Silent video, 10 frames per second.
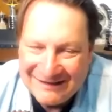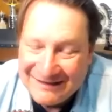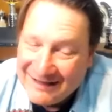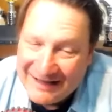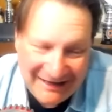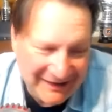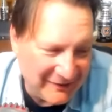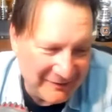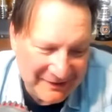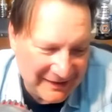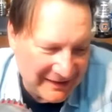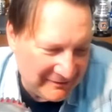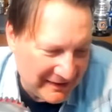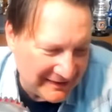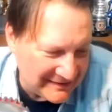I know. I mean,
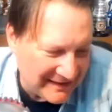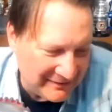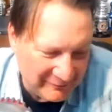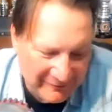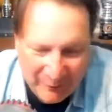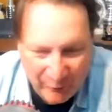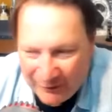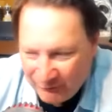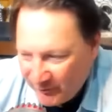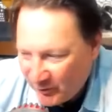I guess that 1 ruble